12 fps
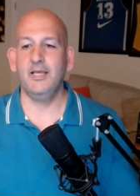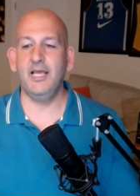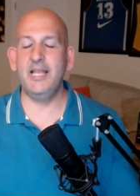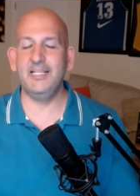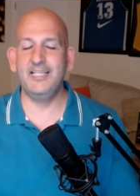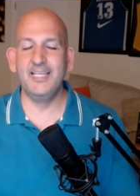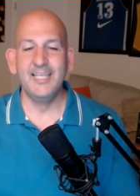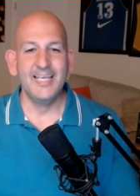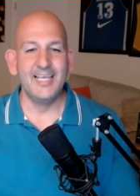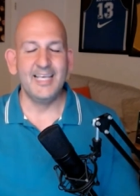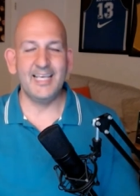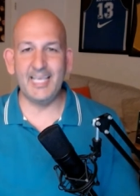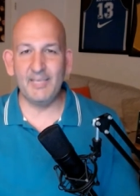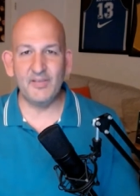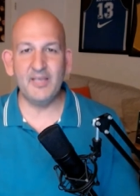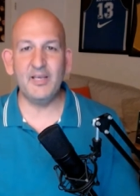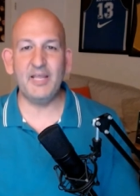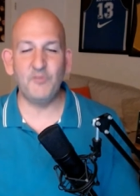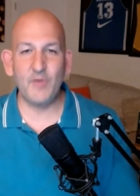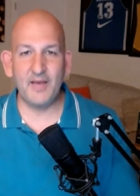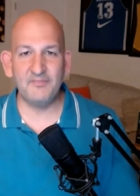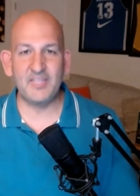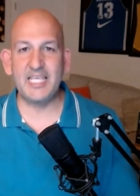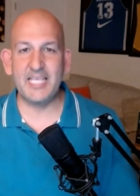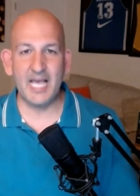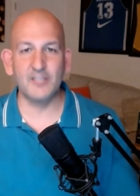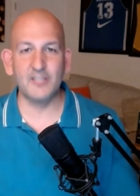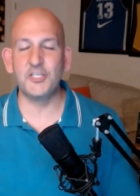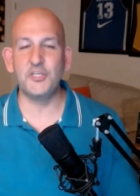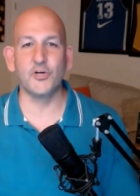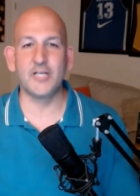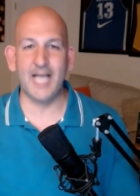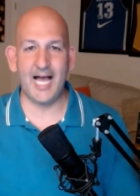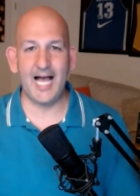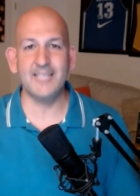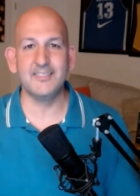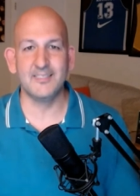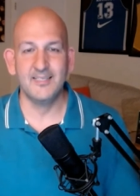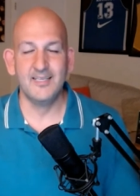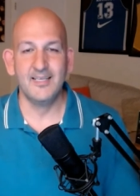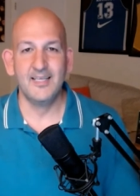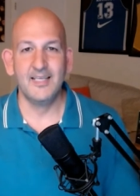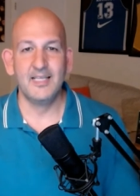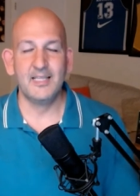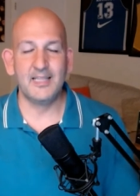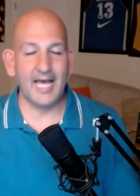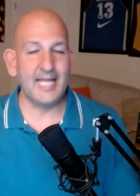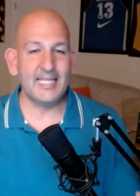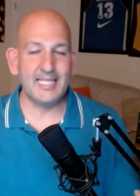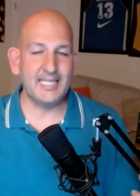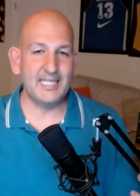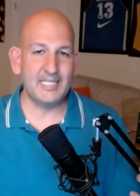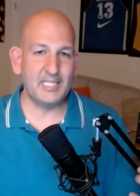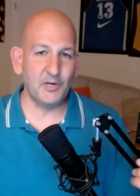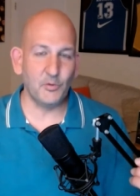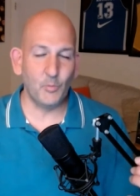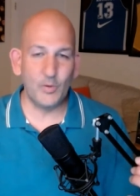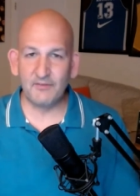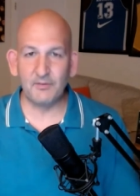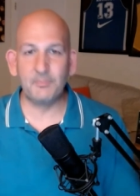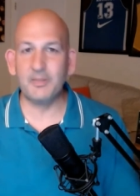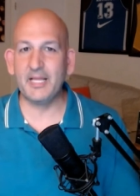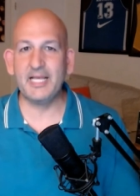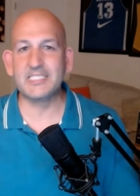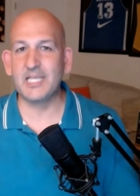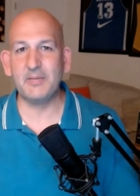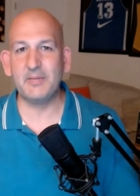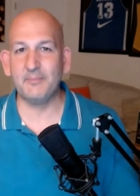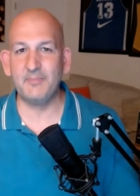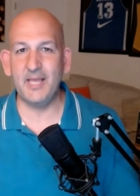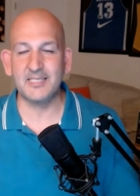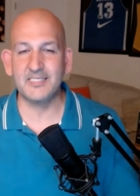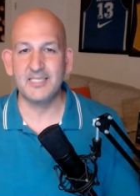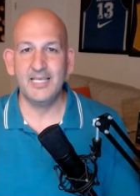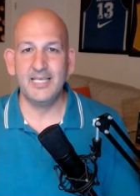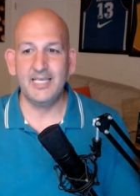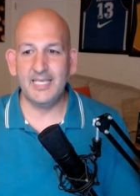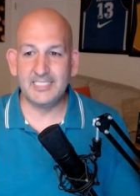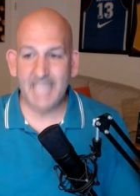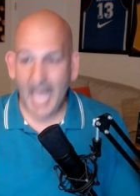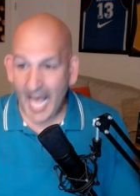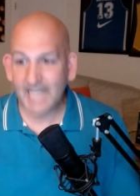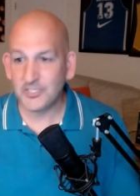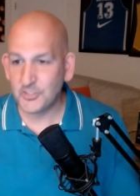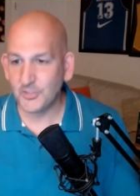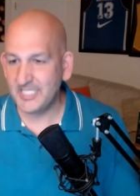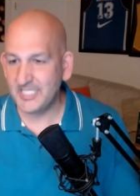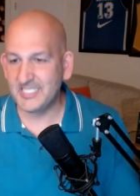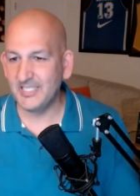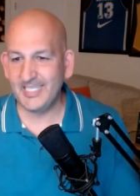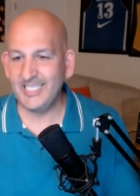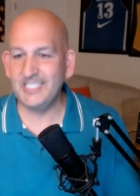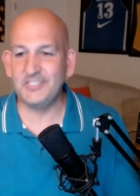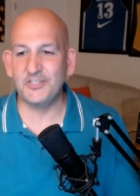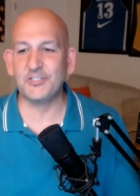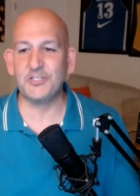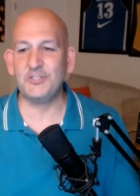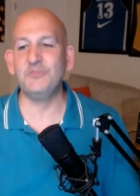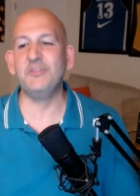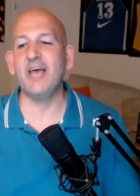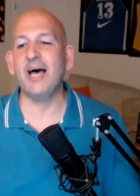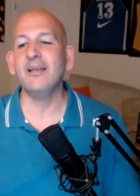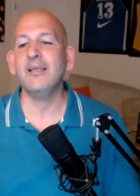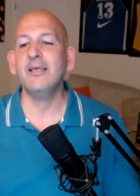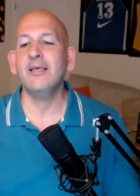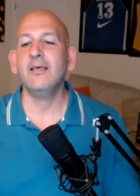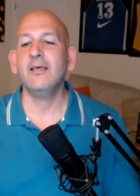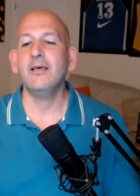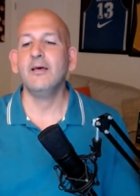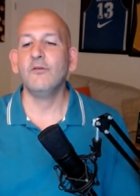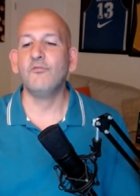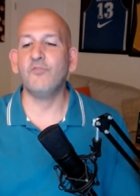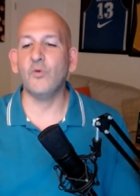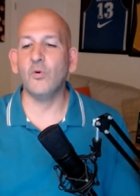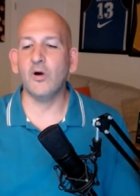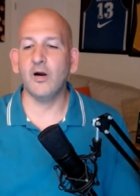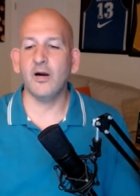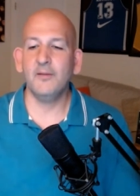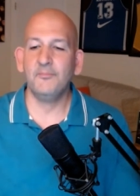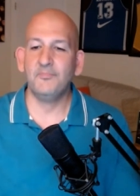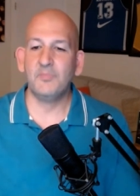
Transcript: And it, even if you have to yell to your guys that, you know, whatever play is coming up next, it's actually still easier to do that for